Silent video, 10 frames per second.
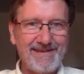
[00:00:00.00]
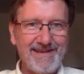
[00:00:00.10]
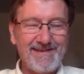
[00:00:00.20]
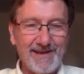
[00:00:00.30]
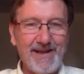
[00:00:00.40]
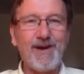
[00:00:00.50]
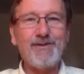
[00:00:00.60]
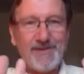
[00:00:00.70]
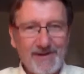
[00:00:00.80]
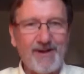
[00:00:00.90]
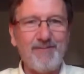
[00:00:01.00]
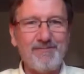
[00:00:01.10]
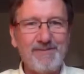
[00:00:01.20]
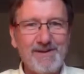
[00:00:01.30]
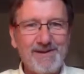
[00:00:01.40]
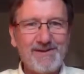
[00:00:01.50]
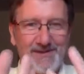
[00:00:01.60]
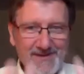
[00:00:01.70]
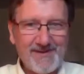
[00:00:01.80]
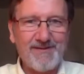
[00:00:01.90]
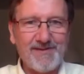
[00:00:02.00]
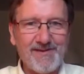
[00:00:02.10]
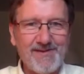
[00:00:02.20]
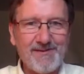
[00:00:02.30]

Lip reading: is allowed to come to the surface.